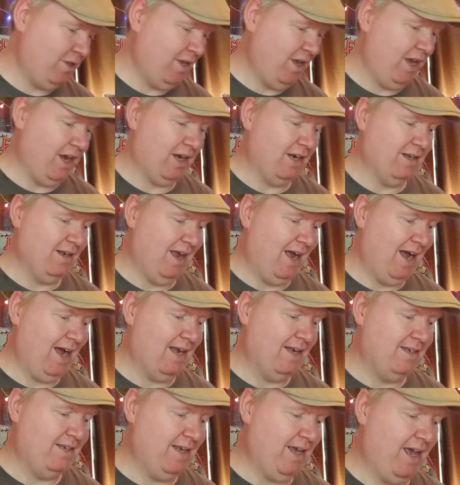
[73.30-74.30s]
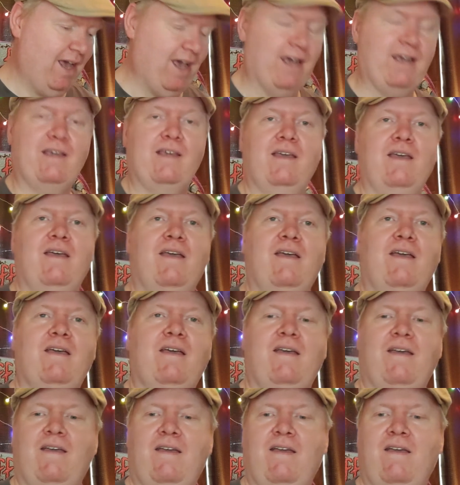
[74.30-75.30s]
thing on deck
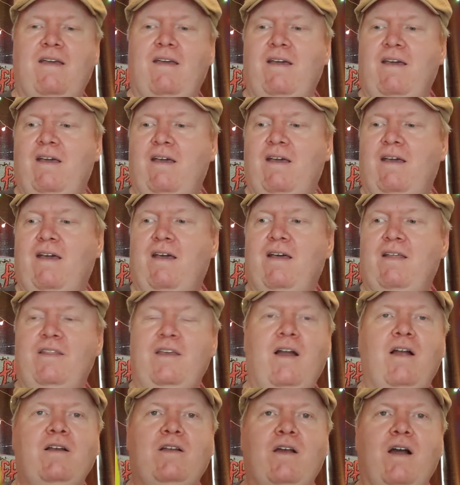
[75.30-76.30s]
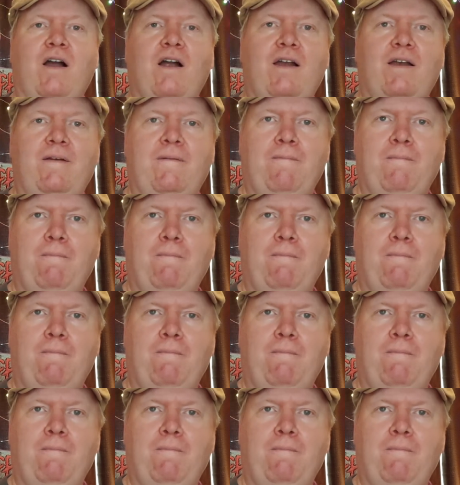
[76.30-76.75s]
the art card.